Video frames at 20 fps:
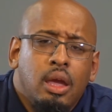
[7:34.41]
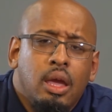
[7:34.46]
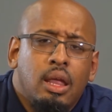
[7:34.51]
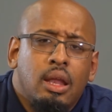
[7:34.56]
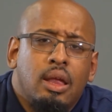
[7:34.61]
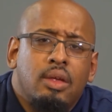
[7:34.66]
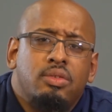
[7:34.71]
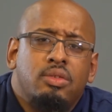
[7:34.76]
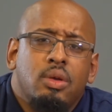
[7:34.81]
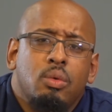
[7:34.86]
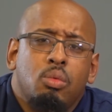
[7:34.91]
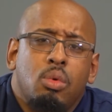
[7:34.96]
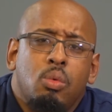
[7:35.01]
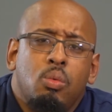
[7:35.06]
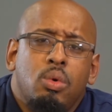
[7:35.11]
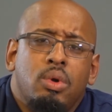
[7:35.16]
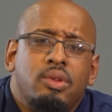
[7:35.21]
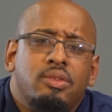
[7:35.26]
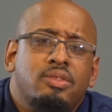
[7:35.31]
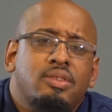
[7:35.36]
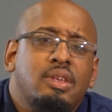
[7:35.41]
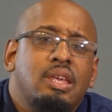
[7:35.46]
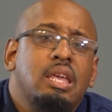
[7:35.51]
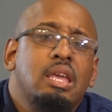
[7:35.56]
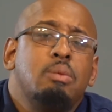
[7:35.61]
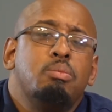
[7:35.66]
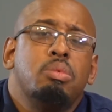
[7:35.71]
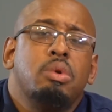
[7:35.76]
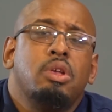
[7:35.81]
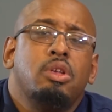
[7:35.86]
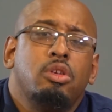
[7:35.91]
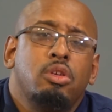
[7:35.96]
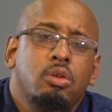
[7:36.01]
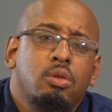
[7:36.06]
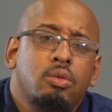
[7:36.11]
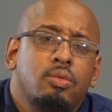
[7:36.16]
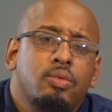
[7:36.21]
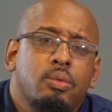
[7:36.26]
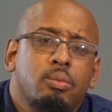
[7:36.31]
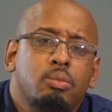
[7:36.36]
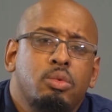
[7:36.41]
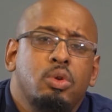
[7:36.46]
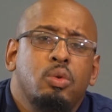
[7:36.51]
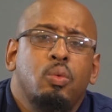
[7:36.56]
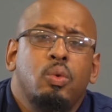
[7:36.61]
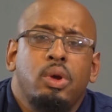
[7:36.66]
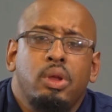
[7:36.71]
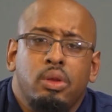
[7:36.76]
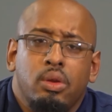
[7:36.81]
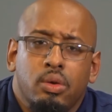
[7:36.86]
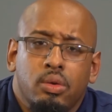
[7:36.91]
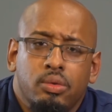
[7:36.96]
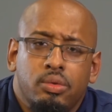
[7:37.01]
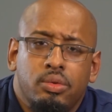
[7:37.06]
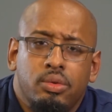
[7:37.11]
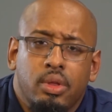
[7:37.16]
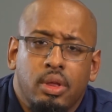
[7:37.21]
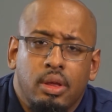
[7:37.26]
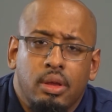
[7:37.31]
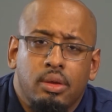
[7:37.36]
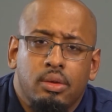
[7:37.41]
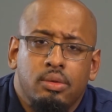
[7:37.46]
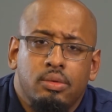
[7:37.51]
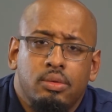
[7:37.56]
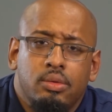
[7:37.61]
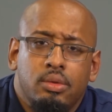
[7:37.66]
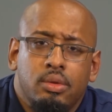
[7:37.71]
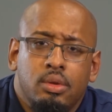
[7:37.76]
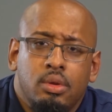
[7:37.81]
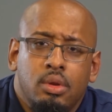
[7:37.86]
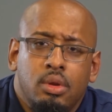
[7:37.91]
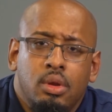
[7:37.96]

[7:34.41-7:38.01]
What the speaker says: And I say, well, what is keeping you from doing those things?